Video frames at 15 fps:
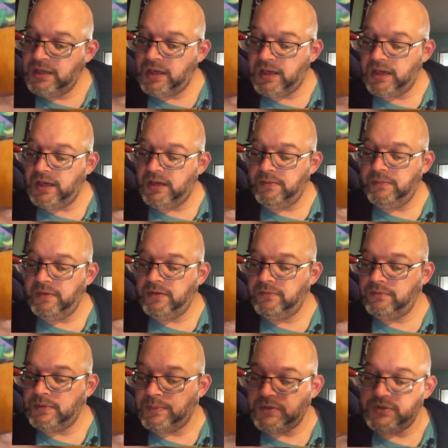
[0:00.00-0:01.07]

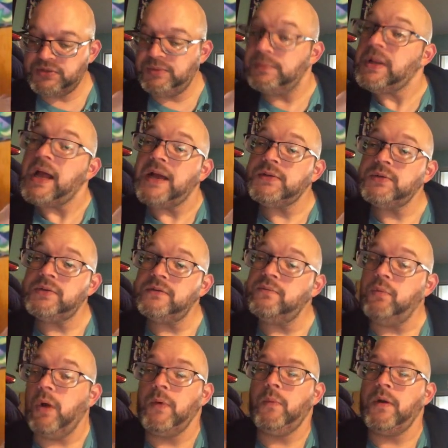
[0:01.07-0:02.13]
The person blocks with a
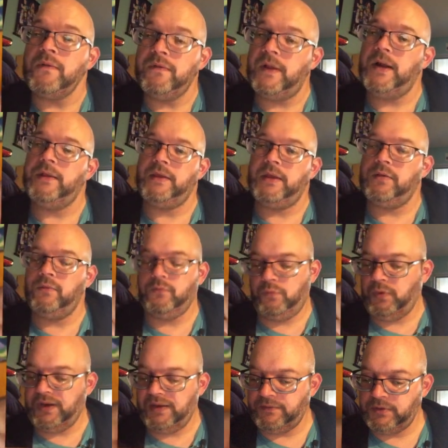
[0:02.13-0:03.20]
1/1 flyer, like
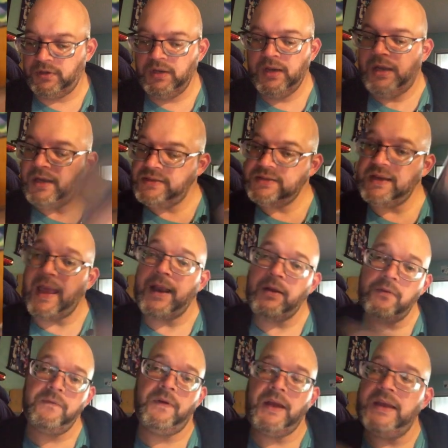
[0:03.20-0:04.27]
whatever.
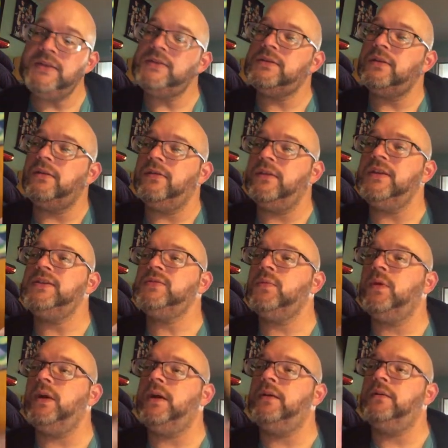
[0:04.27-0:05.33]
Sacrifice this
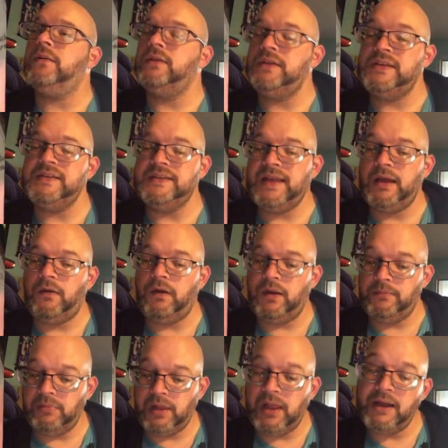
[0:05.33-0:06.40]
one. He's now
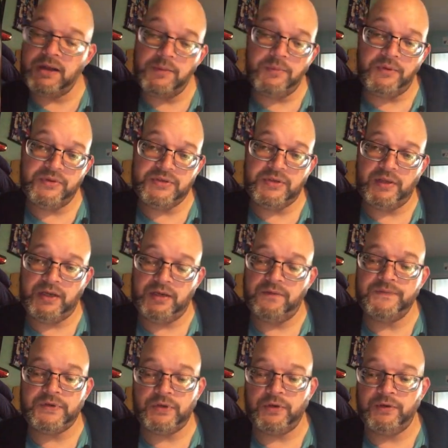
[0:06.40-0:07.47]
unblockable until end
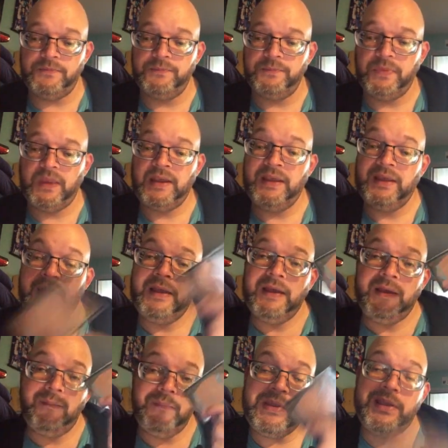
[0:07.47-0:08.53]
of turn.
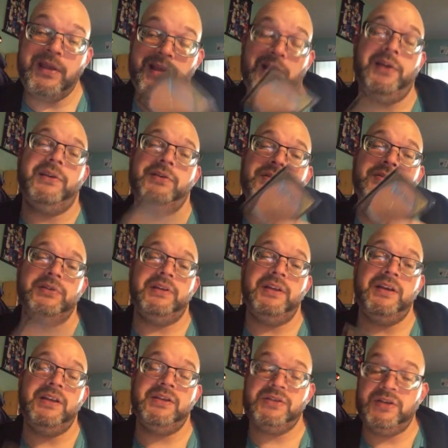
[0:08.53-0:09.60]
Because
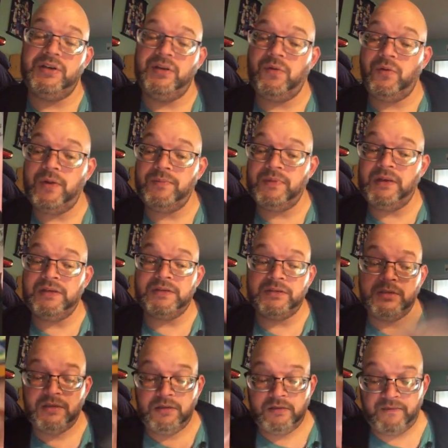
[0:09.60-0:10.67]
it is an equipment,
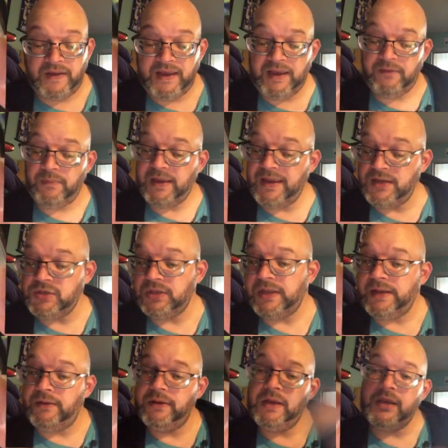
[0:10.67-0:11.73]
if I have my Angel
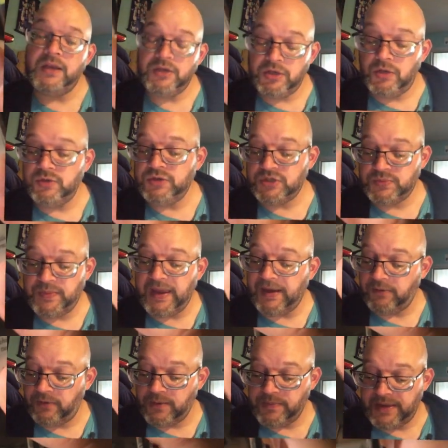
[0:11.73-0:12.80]
out, it can go just
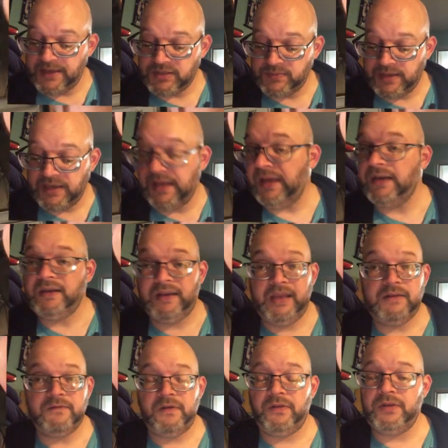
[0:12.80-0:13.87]
right back to my hand.
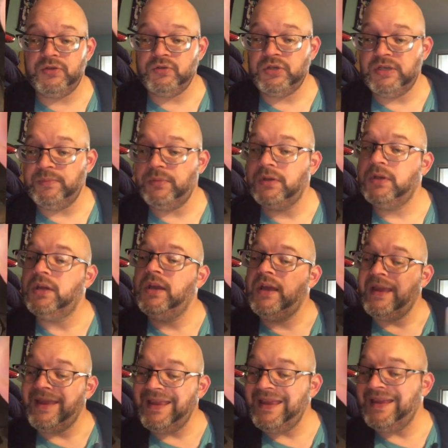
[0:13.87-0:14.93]
Again, fairly cheap.
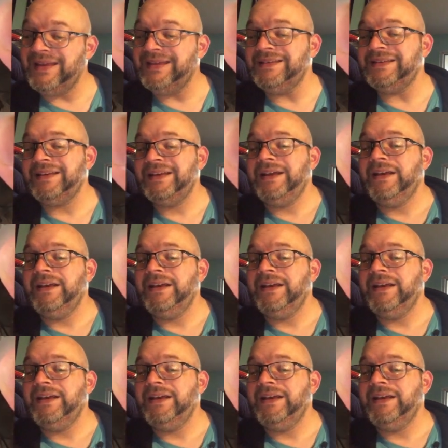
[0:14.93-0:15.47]
And